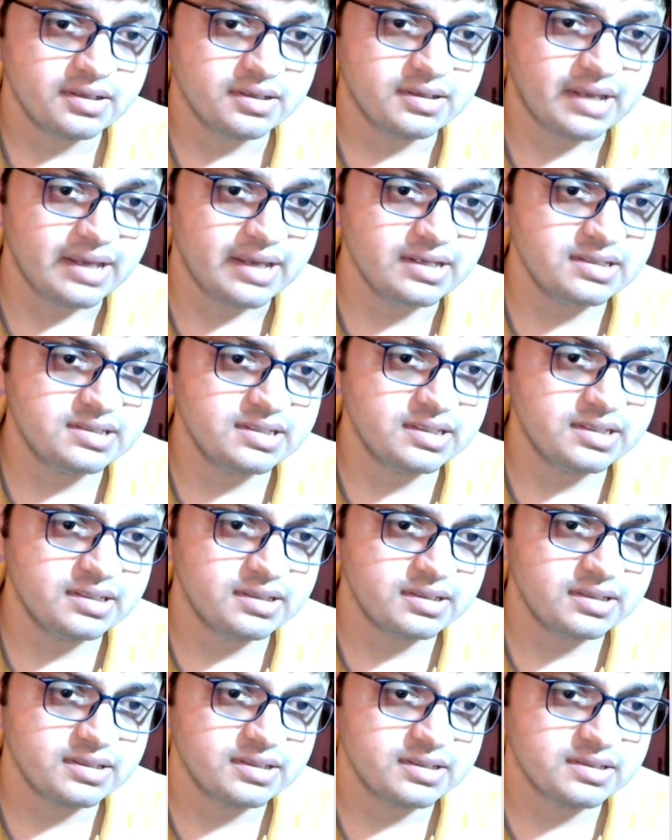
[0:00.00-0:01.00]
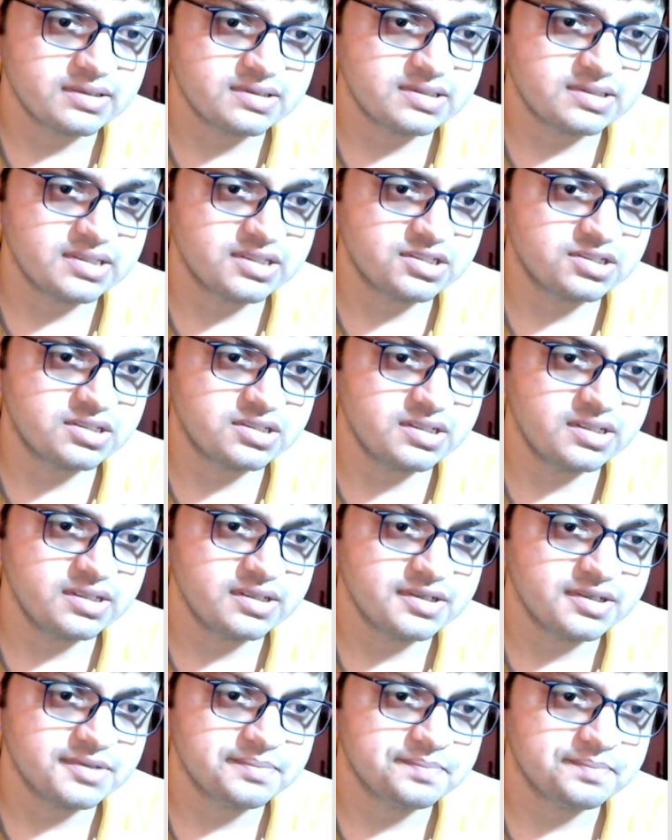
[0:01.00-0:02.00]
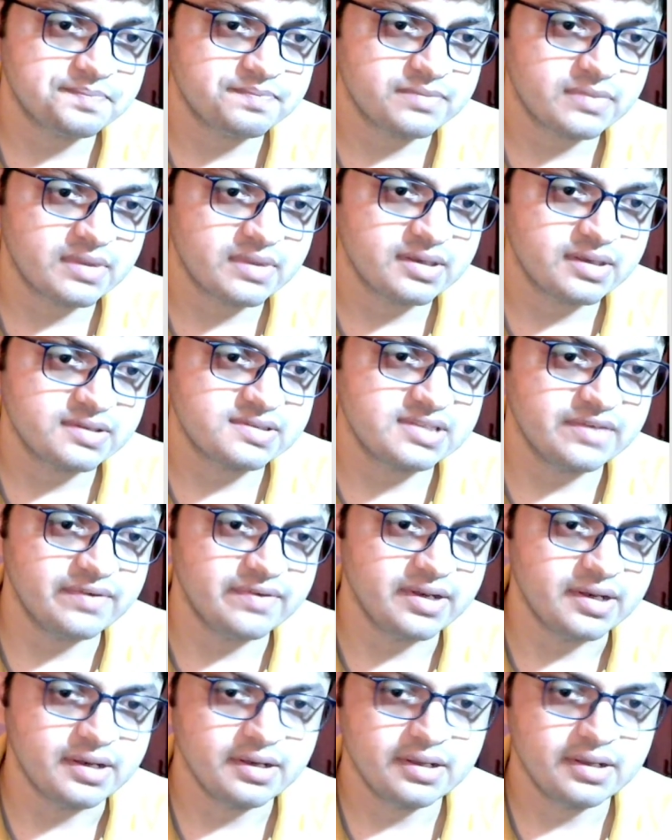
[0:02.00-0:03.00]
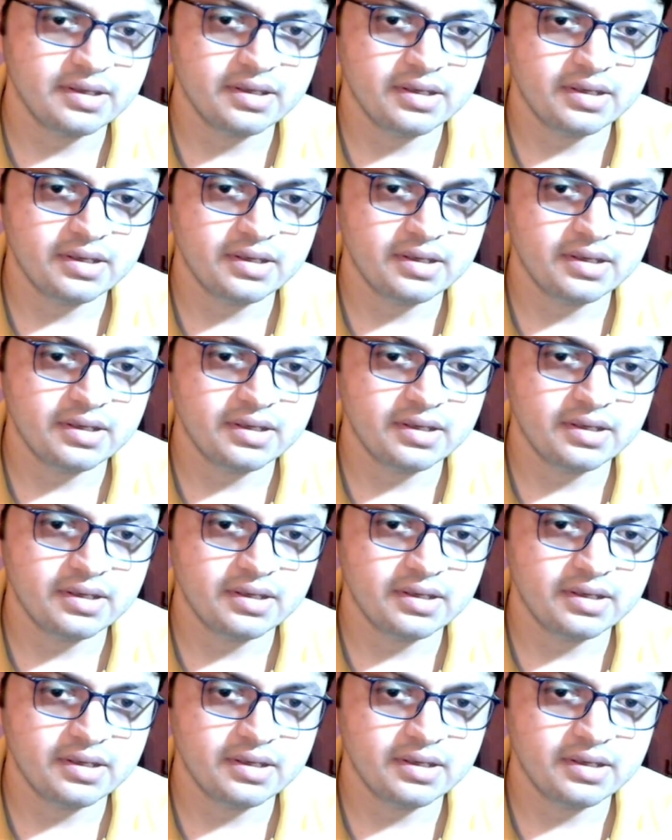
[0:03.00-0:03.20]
1967.